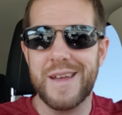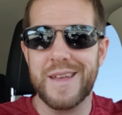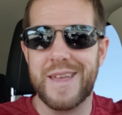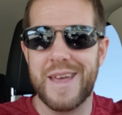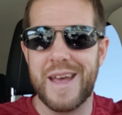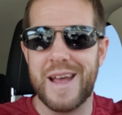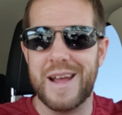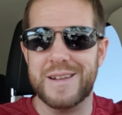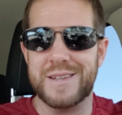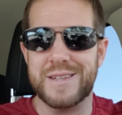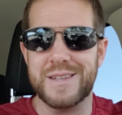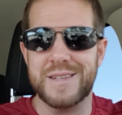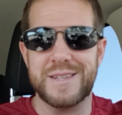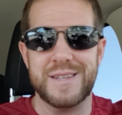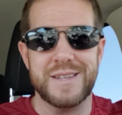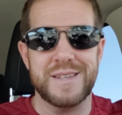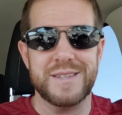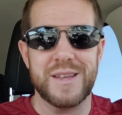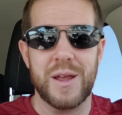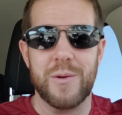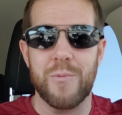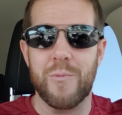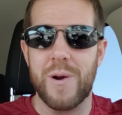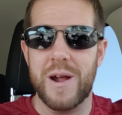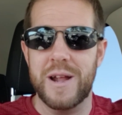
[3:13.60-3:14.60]
Kansas
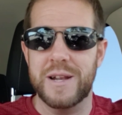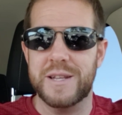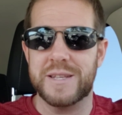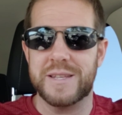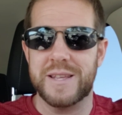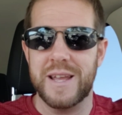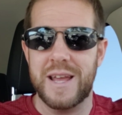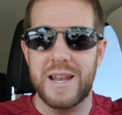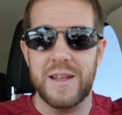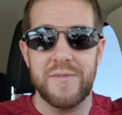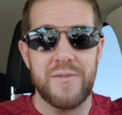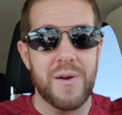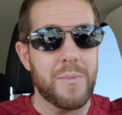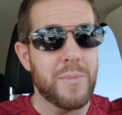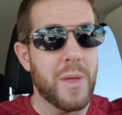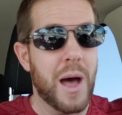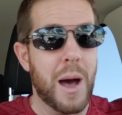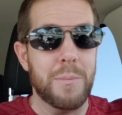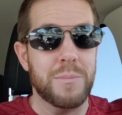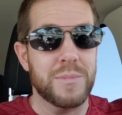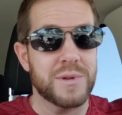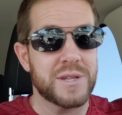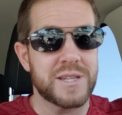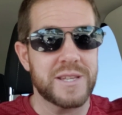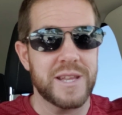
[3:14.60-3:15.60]
is a red state, if I'm
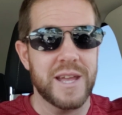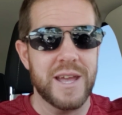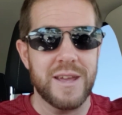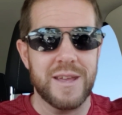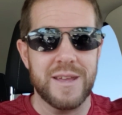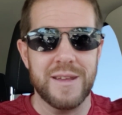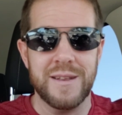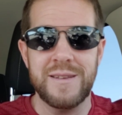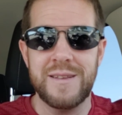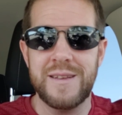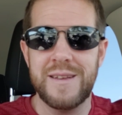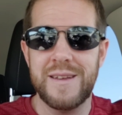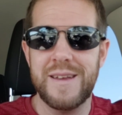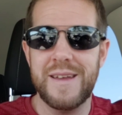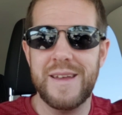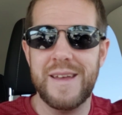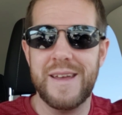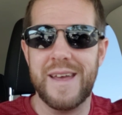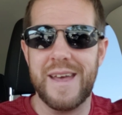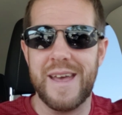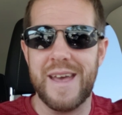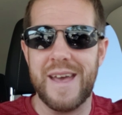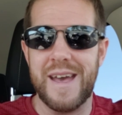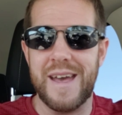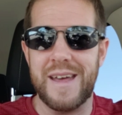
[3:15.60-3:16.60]
not mistaken,
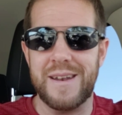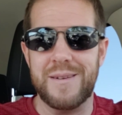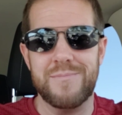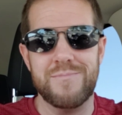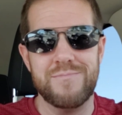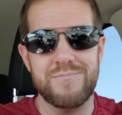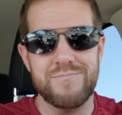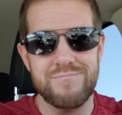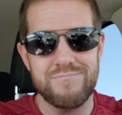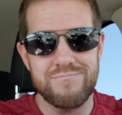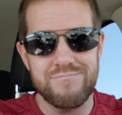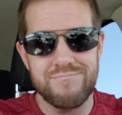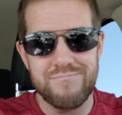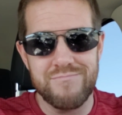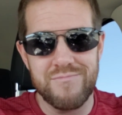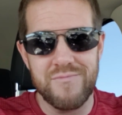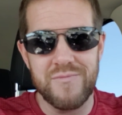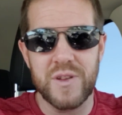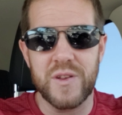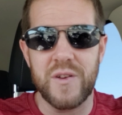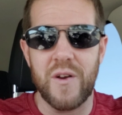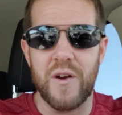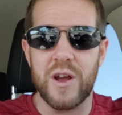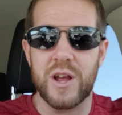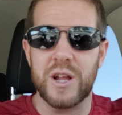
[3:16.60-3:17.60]
and
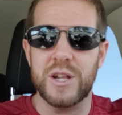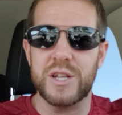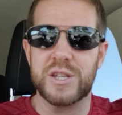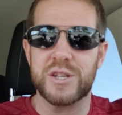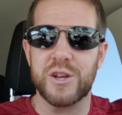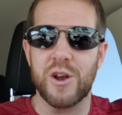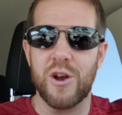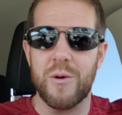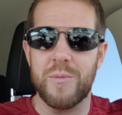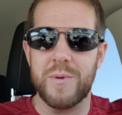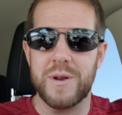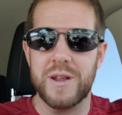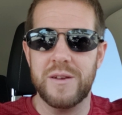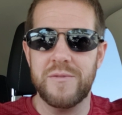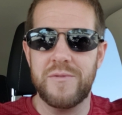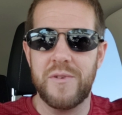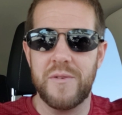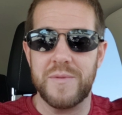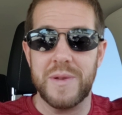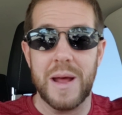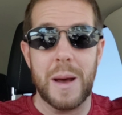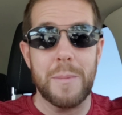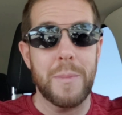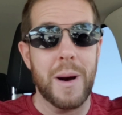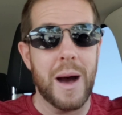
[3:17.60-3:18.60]
very conservative,
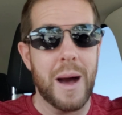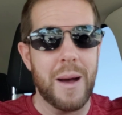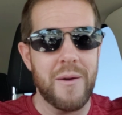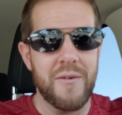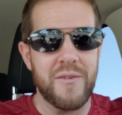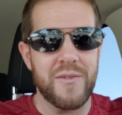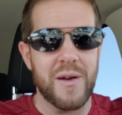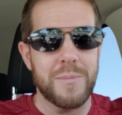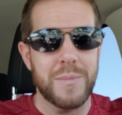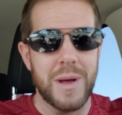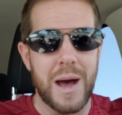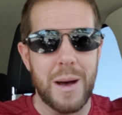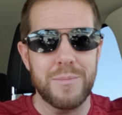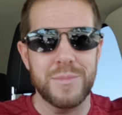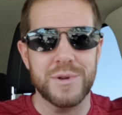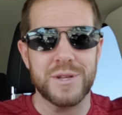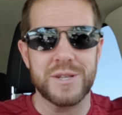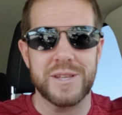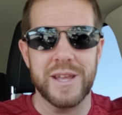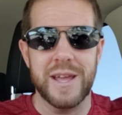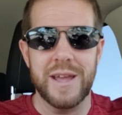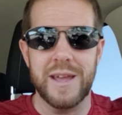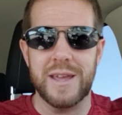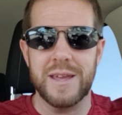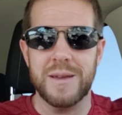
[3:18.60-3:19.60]
if I'm not
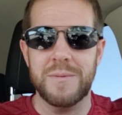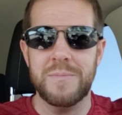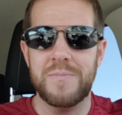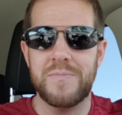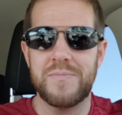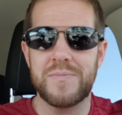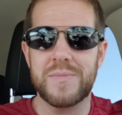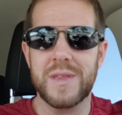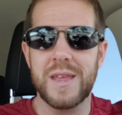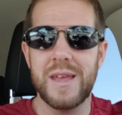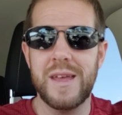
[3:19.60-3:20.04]
mistaken.